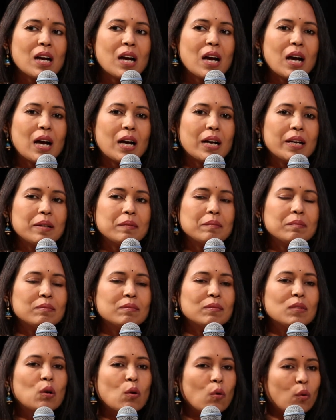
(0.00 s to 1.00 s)
I
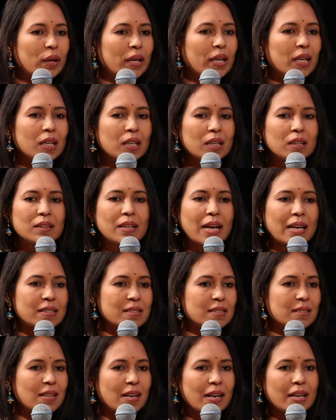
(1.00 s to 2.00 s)
am going that
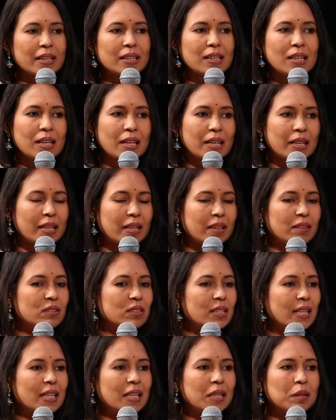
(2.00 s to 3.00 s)
side, like
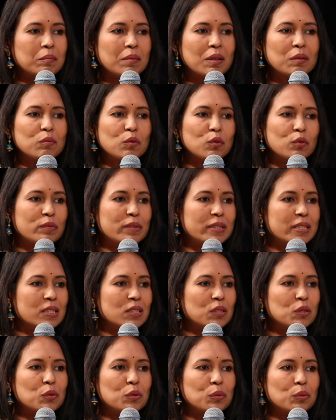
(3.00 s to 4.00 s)
sending my
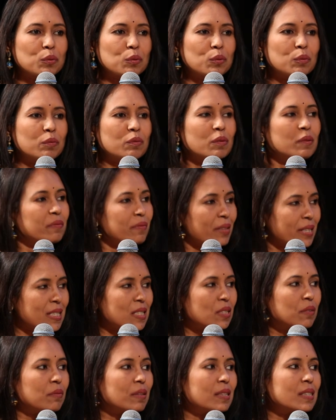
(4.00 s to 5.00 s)
movies to film
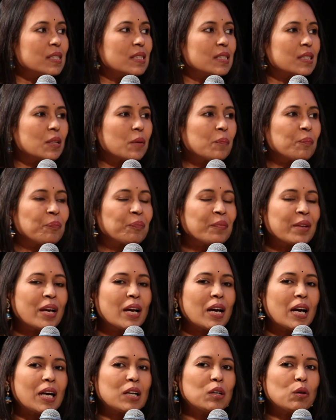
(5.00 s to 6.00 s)
festivals.
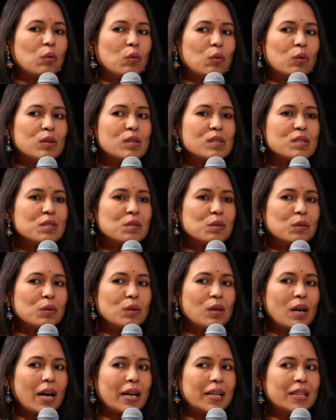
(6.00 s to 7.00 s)
And
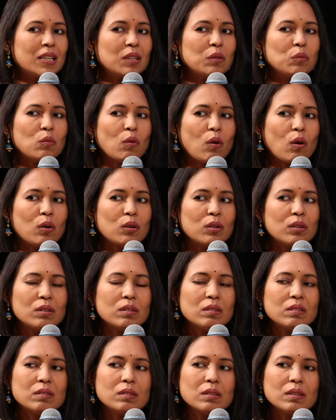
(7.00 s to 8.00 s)
also I didn't
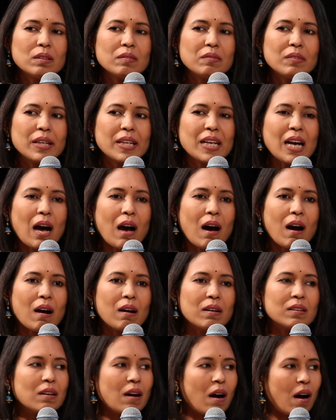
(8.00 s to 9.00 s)
want a very
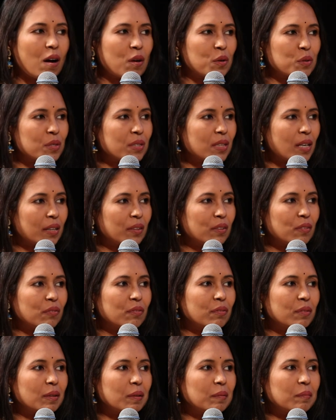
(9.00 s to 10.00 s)
art house kind of
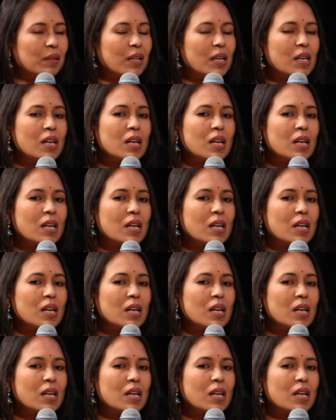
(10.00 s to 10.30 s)
film.